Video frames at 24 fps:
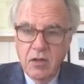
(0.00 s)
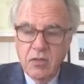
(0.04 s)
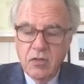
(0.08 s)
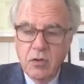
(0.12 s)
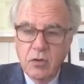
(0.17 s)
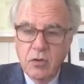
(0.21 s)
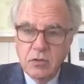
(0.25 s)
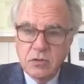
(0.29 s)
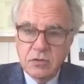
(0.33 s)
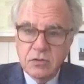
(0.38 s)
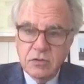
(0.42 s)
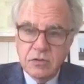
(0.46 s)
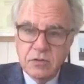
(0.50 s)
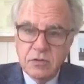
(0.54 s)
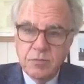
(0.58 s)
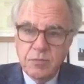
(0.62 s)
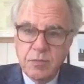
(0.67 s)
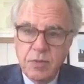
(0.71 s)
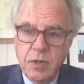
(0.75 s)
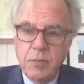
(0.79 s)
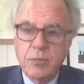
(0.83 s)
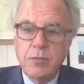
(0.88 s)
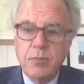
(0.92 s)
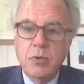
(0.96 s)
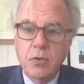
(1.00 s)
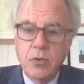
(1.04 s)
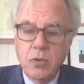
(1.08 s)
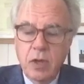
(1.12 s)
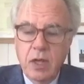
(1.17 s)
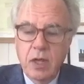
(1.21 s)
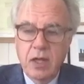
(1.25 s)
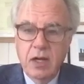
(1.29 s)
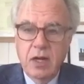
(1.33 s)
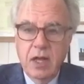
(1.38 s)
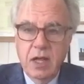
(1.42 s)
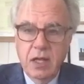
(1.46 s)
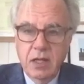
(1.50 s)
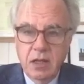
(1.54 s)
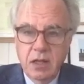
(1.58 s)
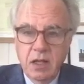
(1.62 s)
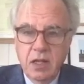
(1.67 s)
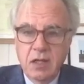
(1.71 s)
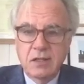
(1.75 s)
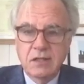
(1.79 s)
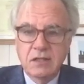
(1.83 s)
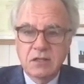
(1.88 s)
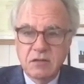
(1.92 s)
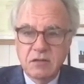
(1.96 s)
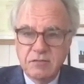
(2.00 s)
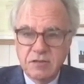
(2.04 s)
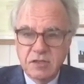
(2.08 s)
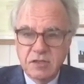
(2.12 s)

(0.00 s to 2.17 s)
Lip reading: those people who had had loss